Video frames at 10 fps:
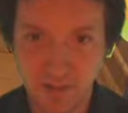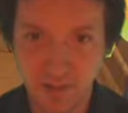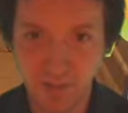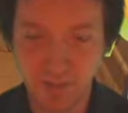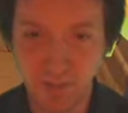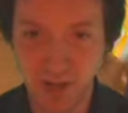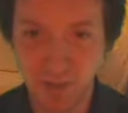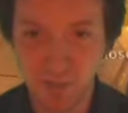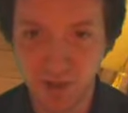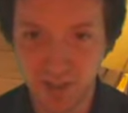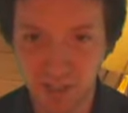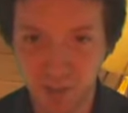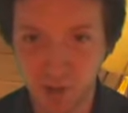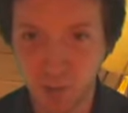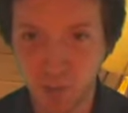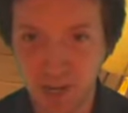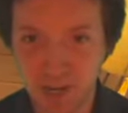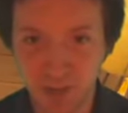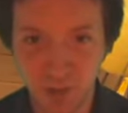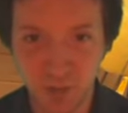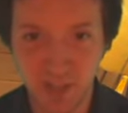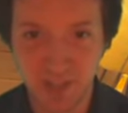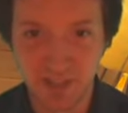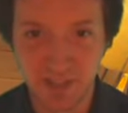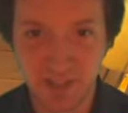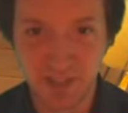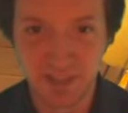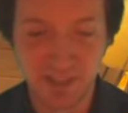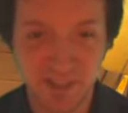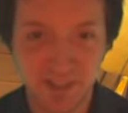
That was, I wanted to see what arrange bed did.